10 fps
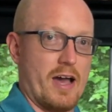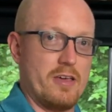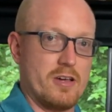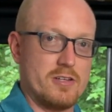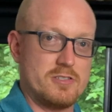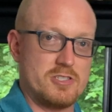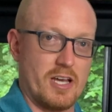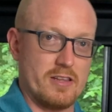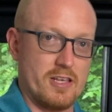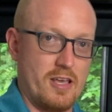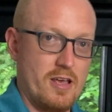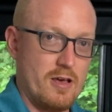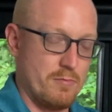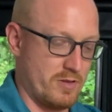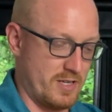You can gently
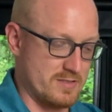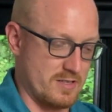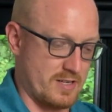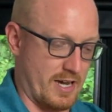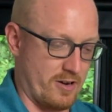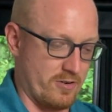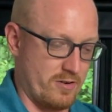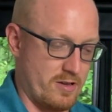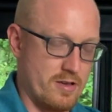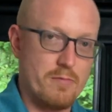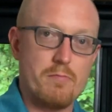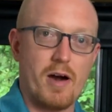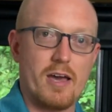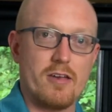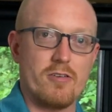place it down
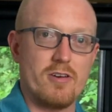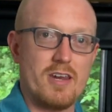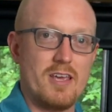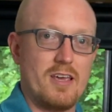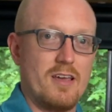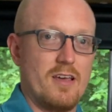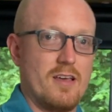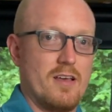by your knee.